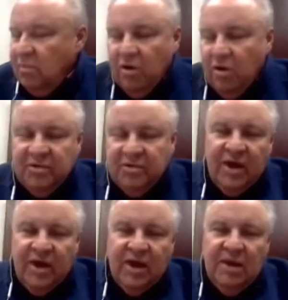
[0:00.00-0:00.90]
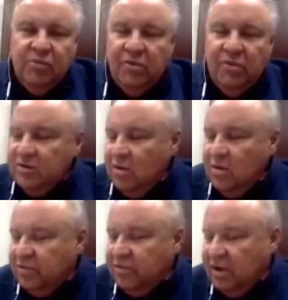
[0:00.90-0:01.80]
Portsmouth's at 8.2%
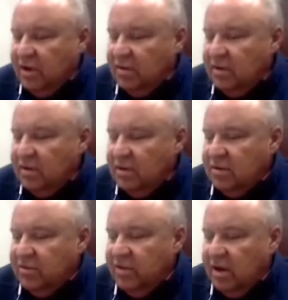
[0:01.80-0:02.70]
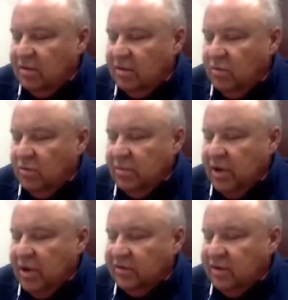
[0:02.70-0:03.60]
in terms of their weekly
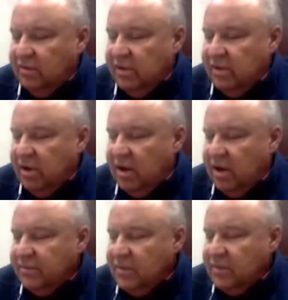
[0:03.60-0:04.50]
positivity rate.